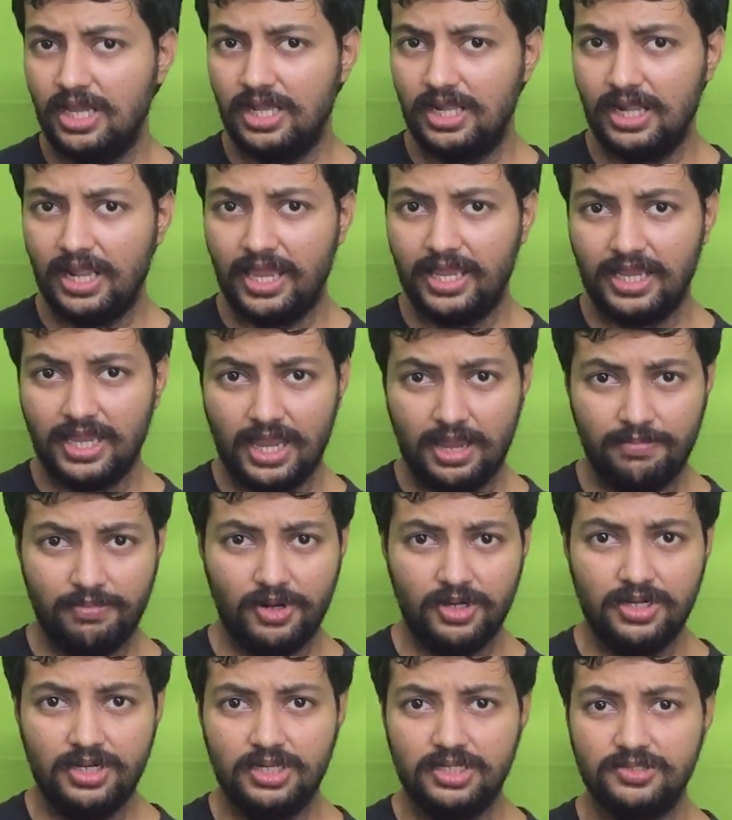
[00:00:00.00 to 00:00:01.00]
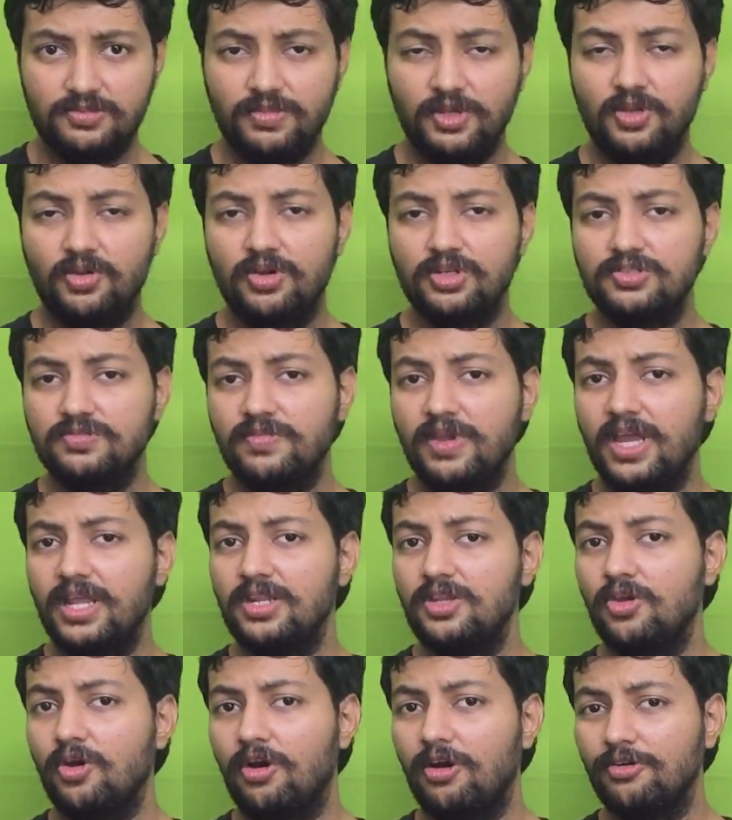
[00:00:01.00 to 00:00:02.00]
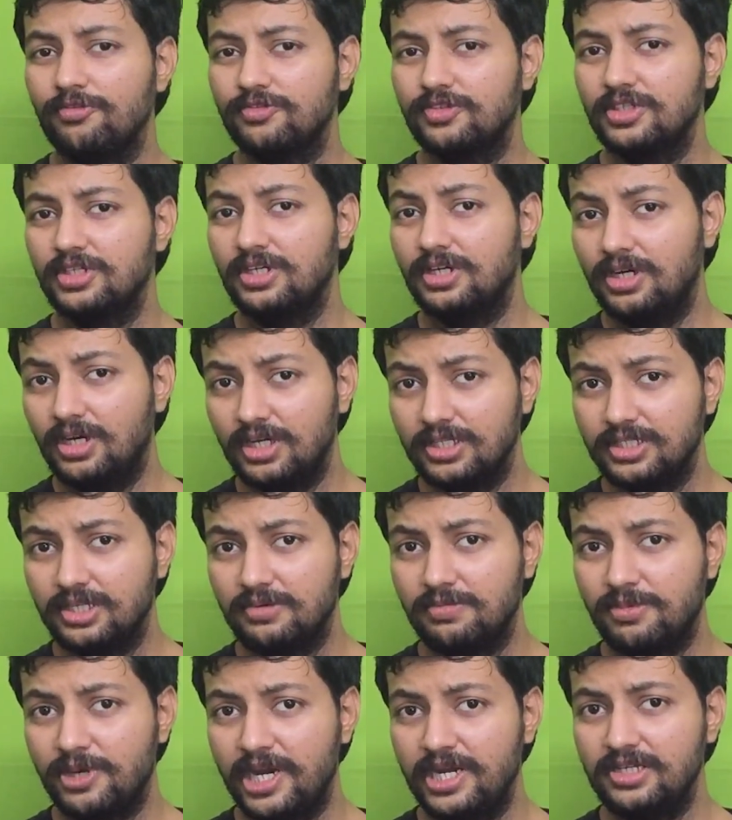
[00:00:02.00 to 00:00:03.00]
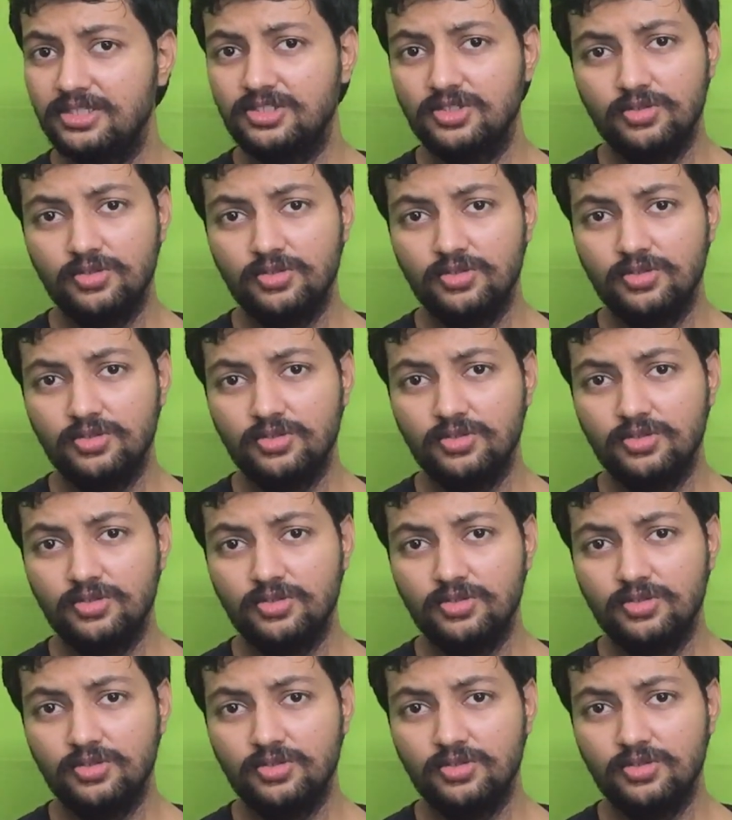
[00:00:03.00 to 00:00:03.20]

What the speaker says: like Apple does, because many of the other brands,